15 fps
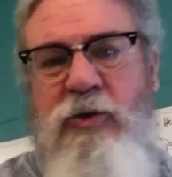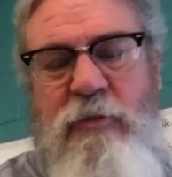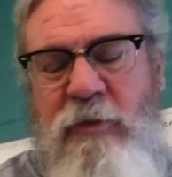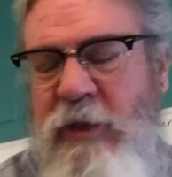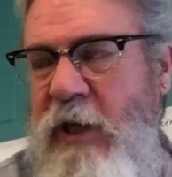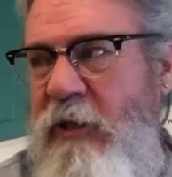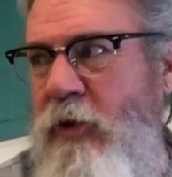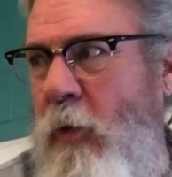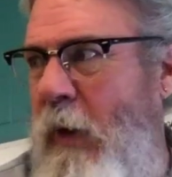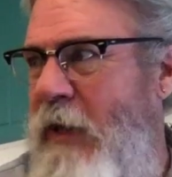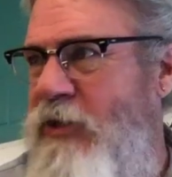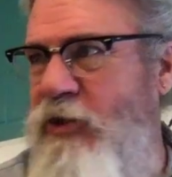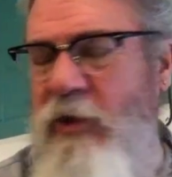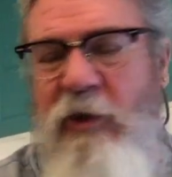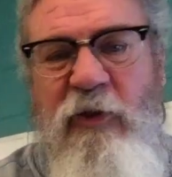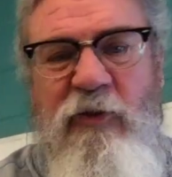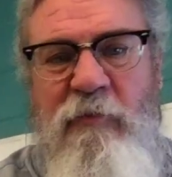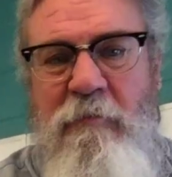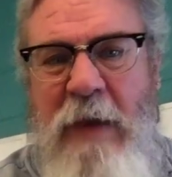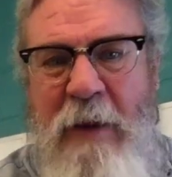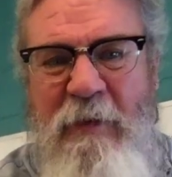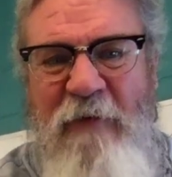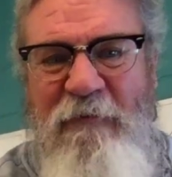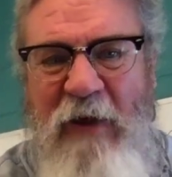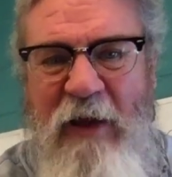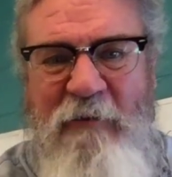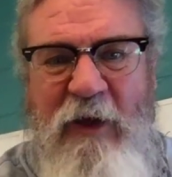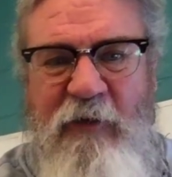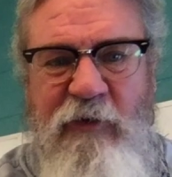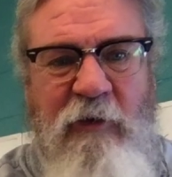10 questions maybe 5
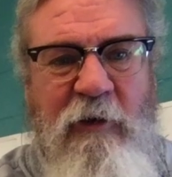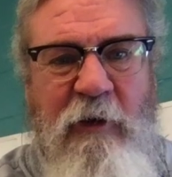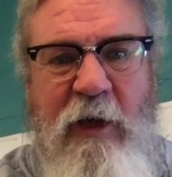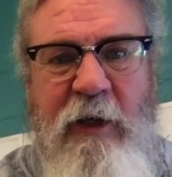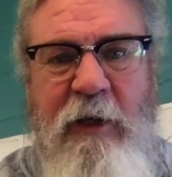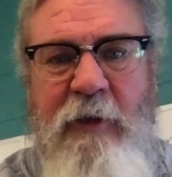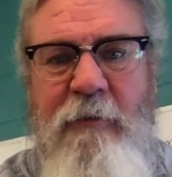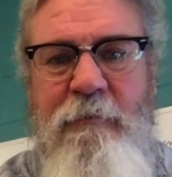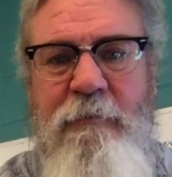extra credit